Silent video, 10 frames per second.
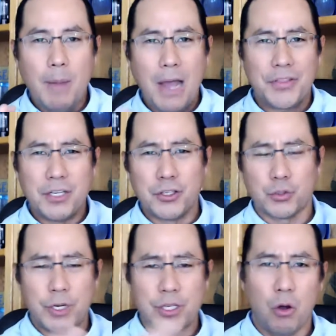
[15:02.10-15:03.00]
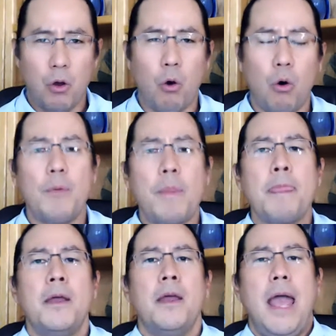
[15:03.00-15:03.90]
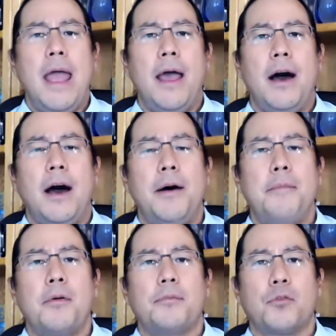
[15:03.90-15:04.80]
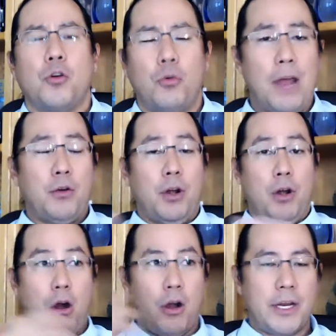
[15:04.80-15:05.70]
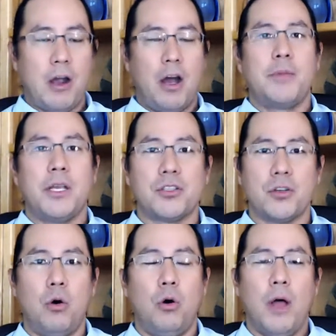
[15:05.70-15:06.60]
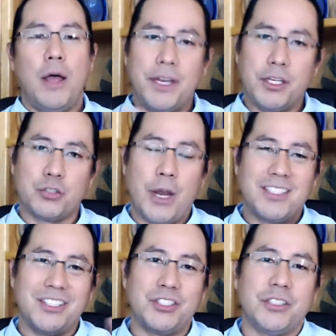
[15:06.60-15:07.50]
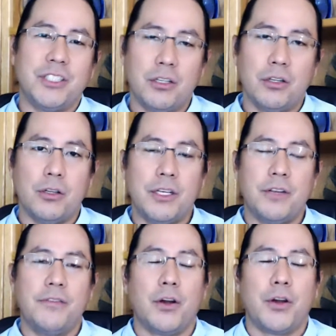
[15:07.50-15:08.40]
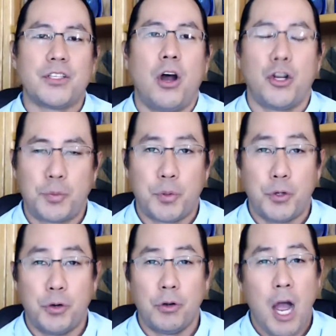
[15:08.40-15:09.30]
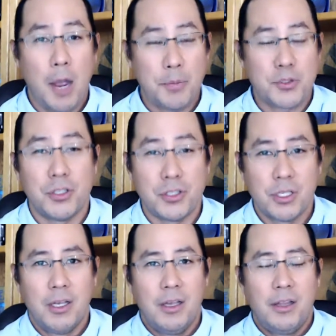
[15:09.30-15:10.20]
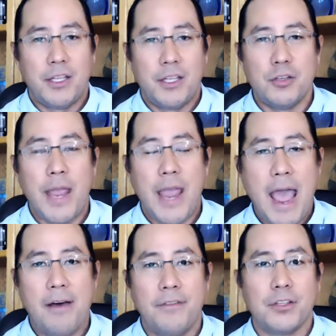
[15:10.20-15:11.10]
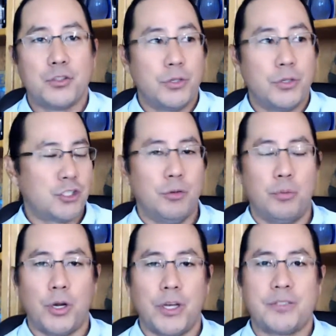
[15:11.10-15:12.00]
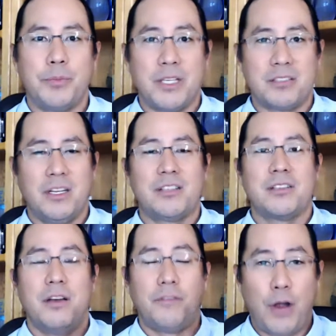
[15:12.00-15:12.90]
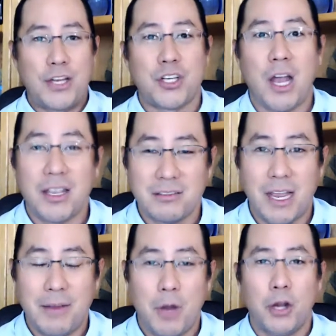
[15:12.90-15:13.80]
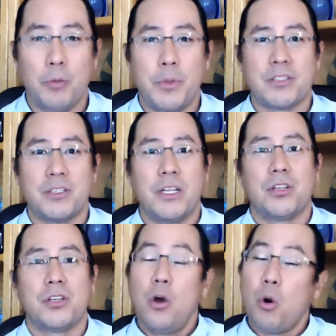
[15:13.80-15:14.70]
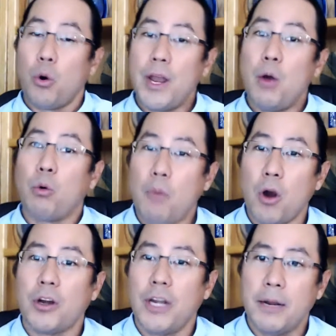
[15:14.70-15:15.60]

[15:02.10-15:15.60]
the industry as a whole, or rather our economy as a whole, and then it transitions into various entrepreneurial options that you may have: a traditional business, a franchise type model business, or network marketing.